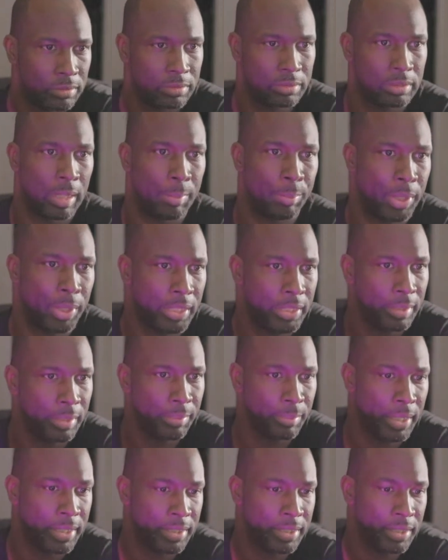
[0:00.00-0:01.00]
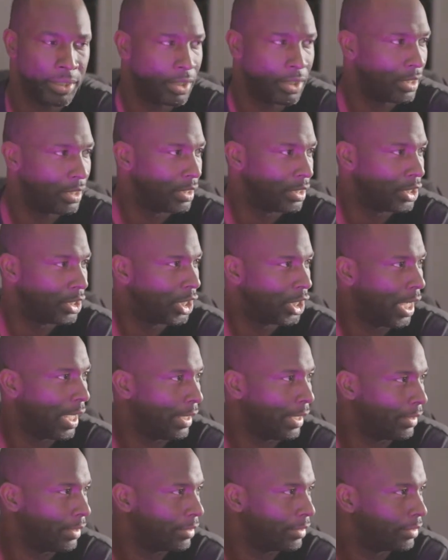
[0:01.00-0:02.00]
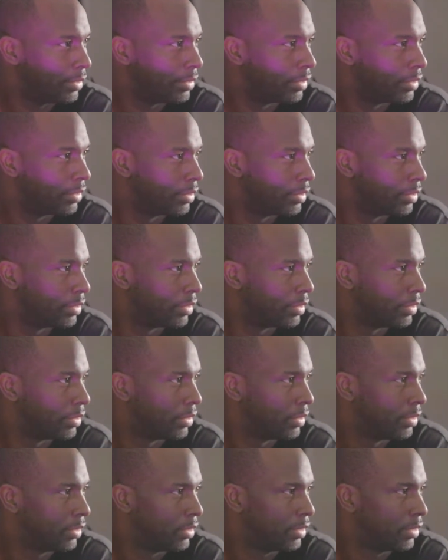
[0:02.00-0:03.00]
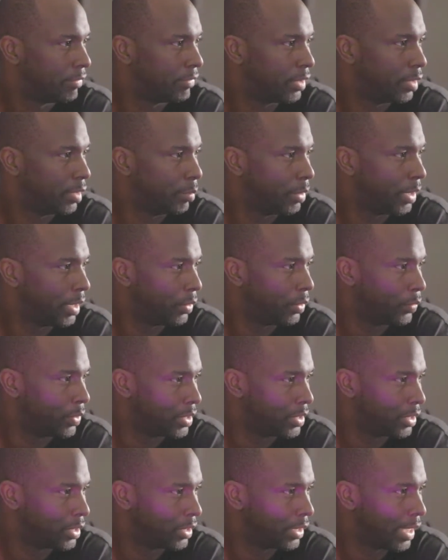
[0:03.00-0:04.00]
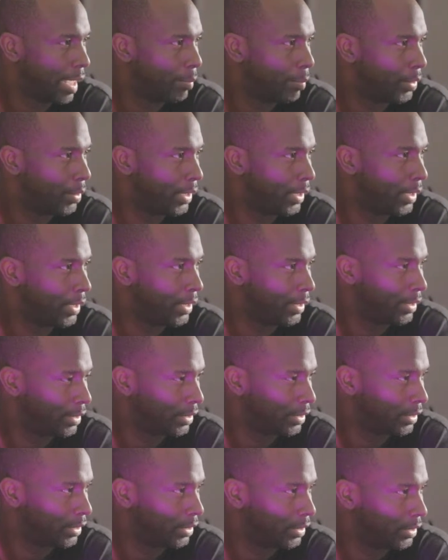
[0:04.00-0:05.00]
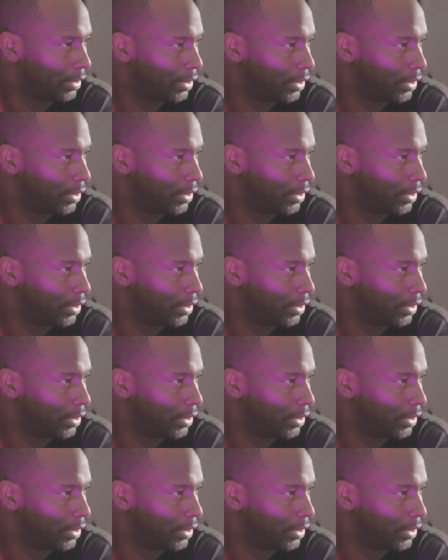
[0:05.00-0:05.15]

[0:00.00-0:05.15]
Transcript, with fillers: I pinned the message in the chat. If anybody wants to hop in and uh,